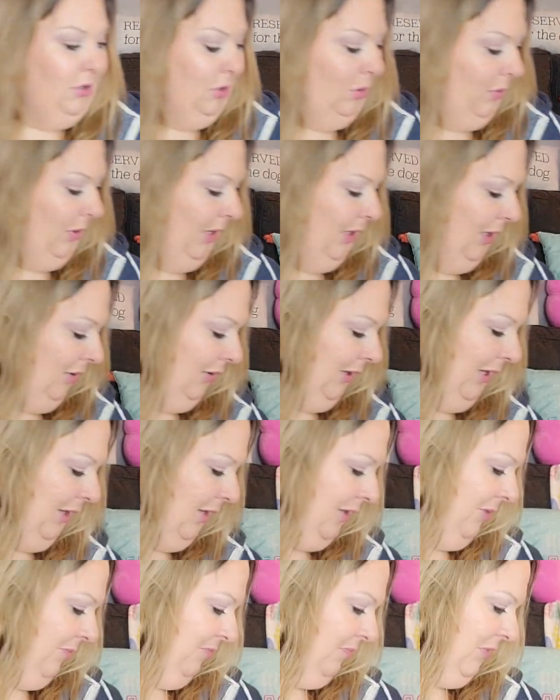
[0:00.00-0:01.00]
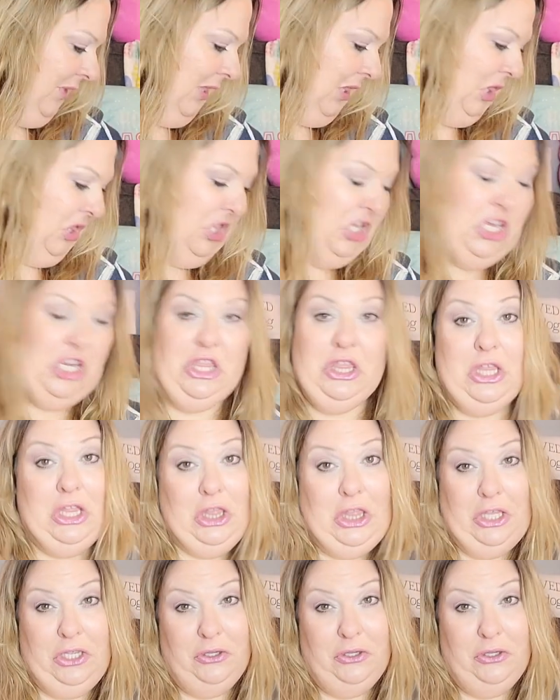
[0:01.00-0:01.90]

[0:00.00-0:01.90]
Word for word: So right now, like, anything